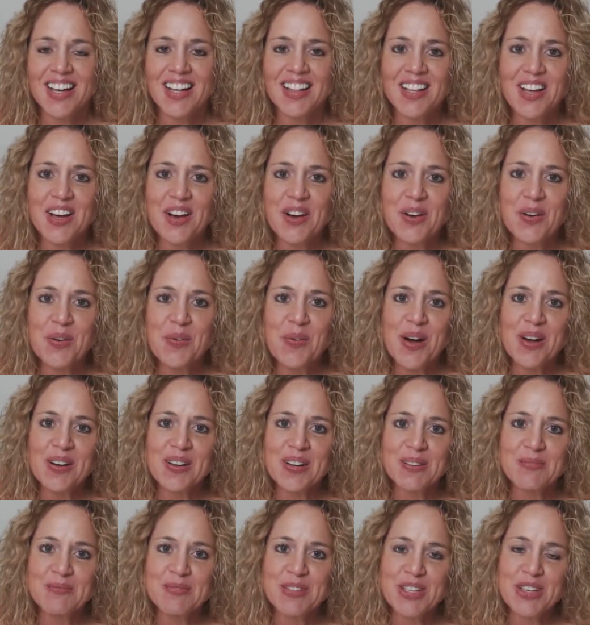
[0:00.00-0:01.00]
Hello,
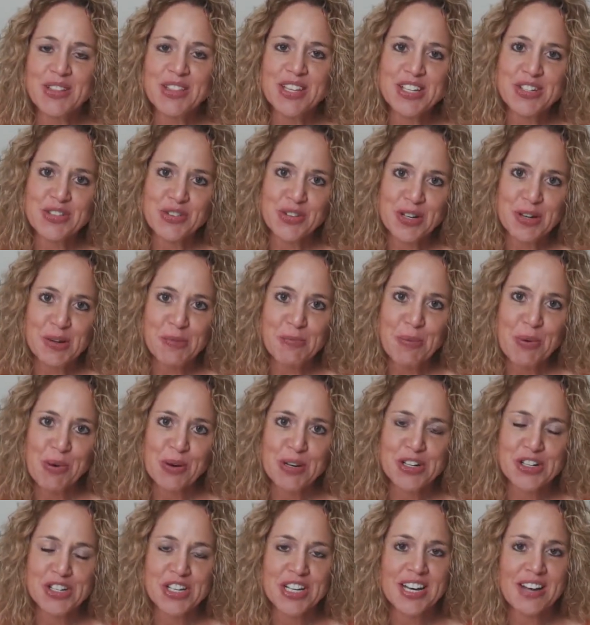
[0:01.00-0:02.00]
welcome to the drill
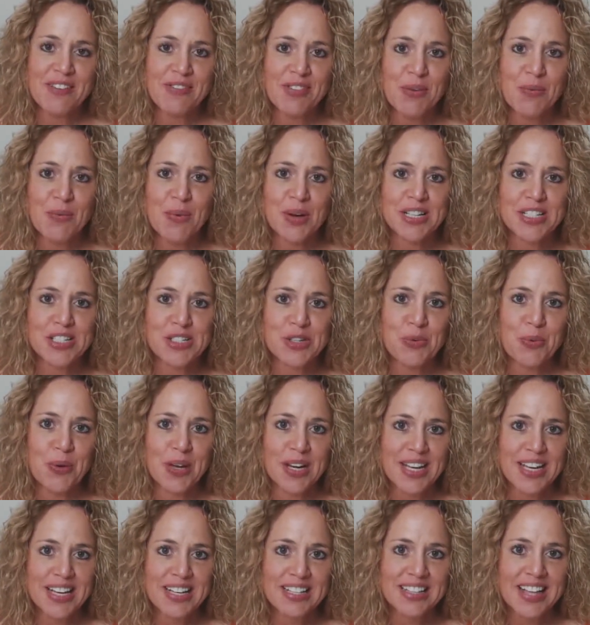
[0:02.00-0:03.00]
portion of the
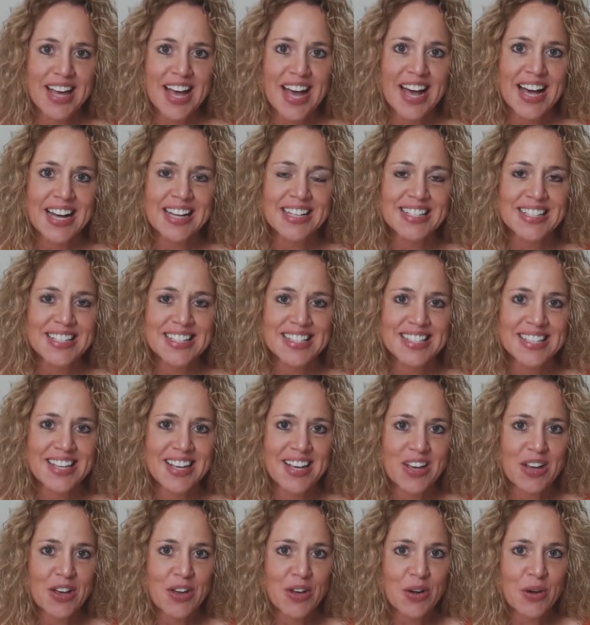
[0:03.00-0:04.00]
120 class.
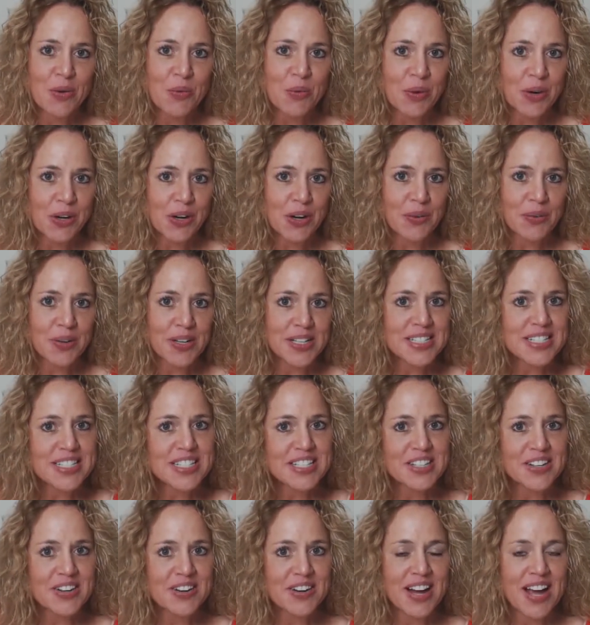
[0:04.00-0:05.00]
We're going to
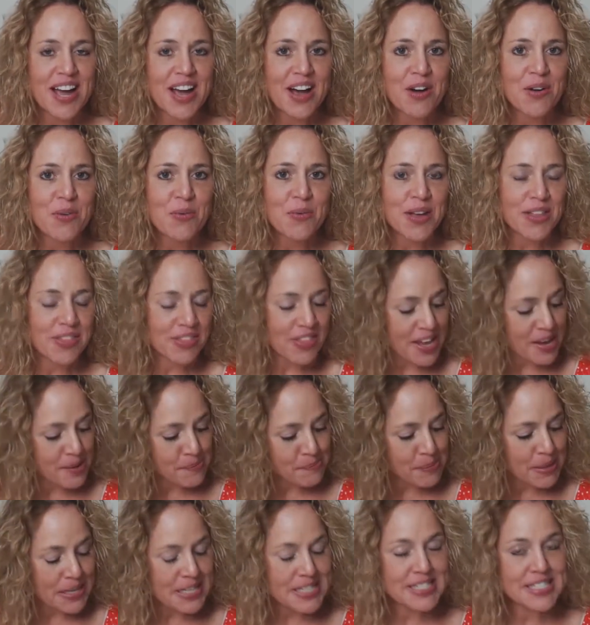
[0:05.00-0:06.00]
start out with a
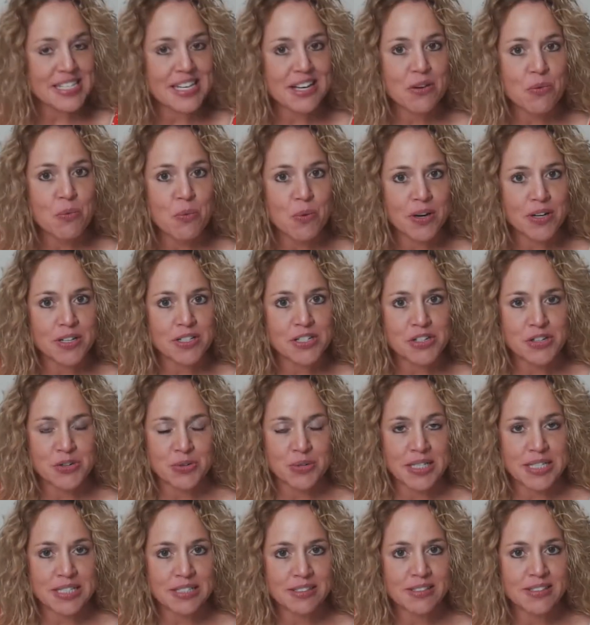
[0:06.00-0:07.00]
basic word
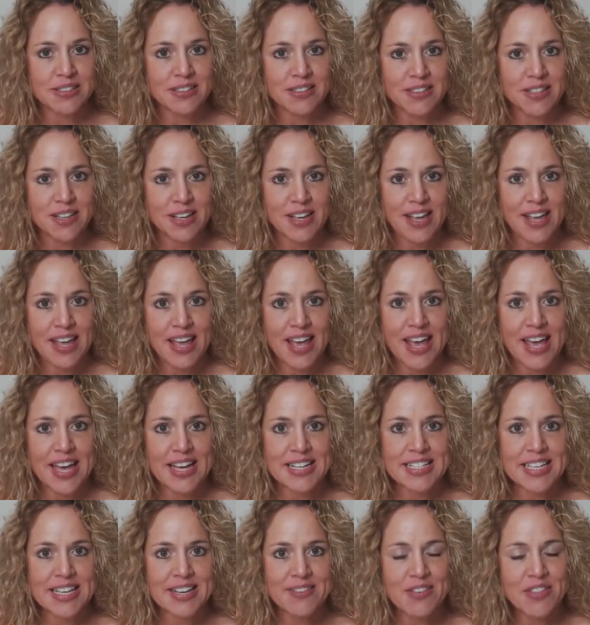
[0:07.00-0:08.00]
drill.
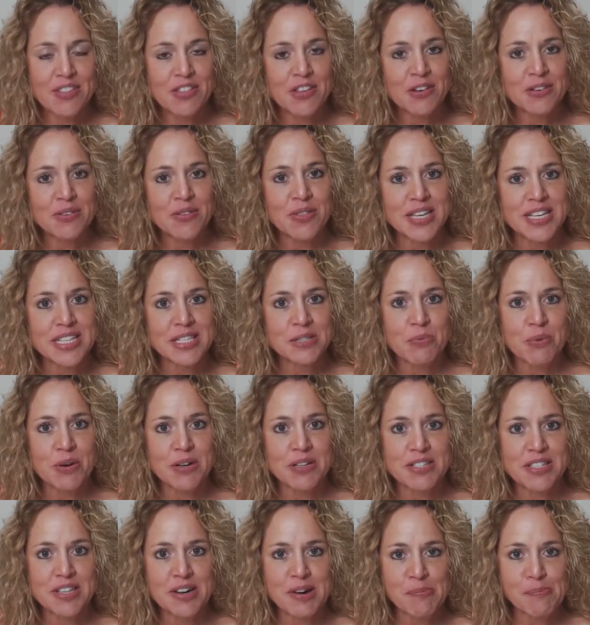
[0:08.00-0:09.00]
And even though these
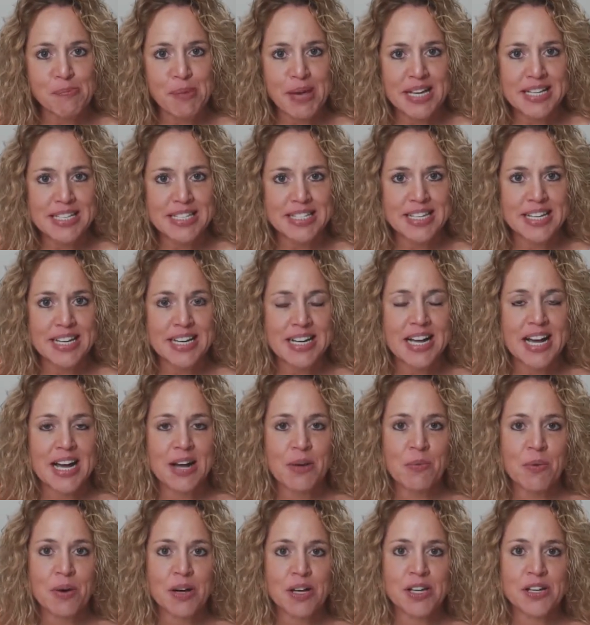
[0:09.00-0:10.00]
words are basic,
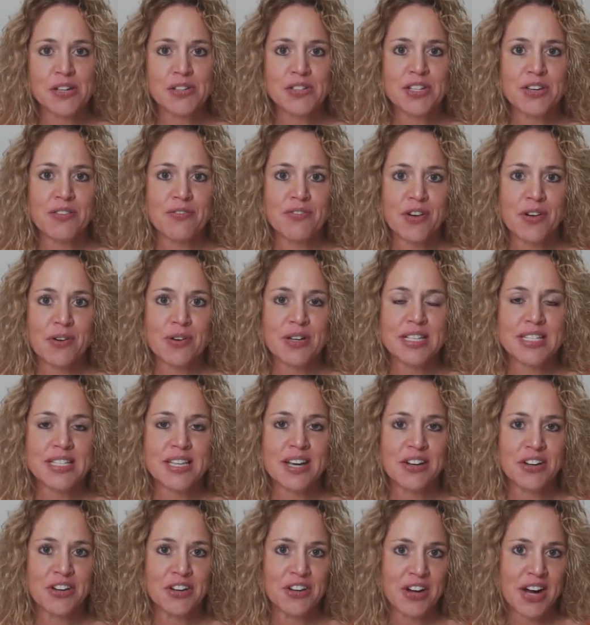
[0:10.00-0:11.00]
I want you to focus
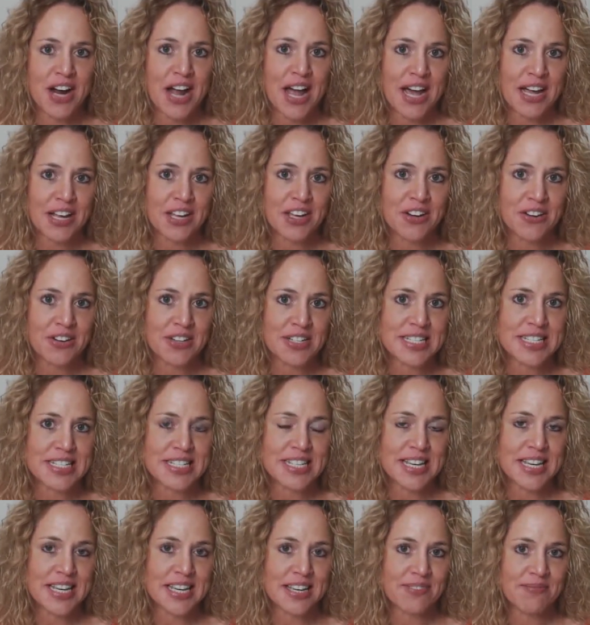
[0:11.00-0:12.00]
on your
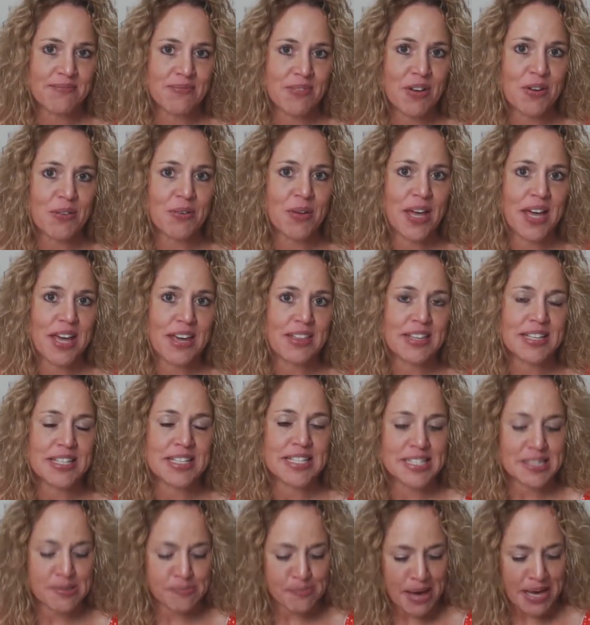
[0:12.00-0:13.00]
accuracy. Okay,
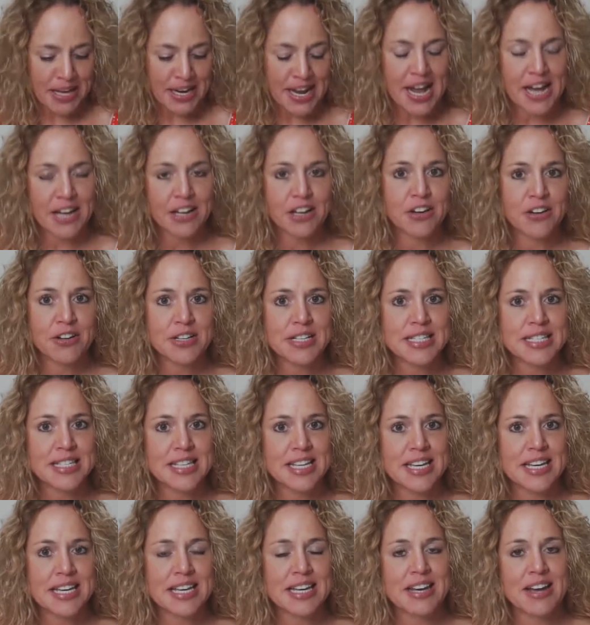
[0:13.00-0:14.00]
this is about
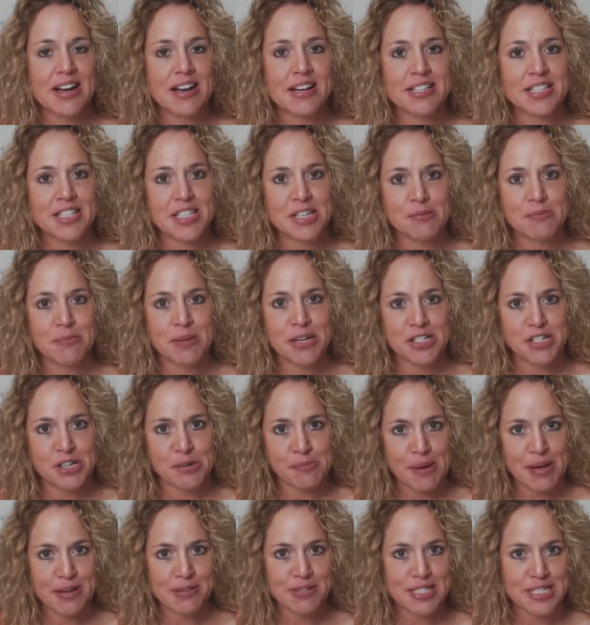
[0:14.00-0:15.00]
accuracy and not so much
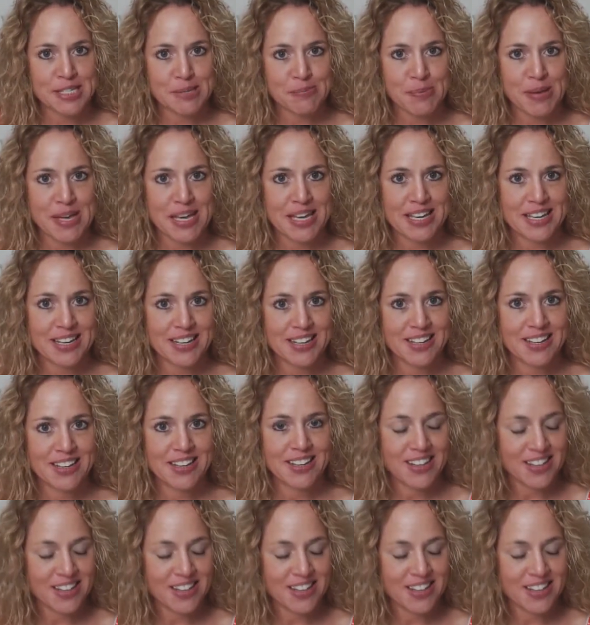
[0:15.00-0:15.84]
about speed.